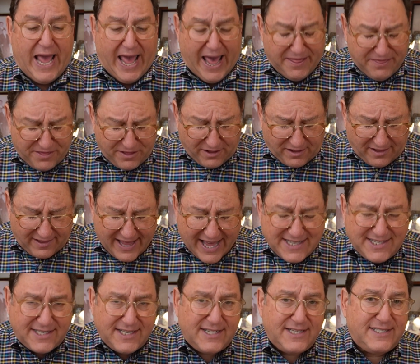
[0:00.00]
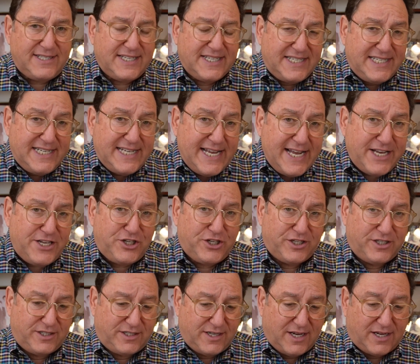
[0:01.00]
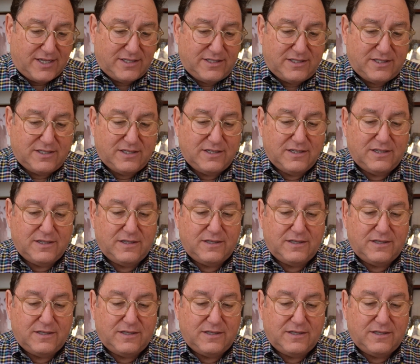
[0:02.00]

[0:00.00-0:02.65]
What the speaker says: And the lessons it teaches us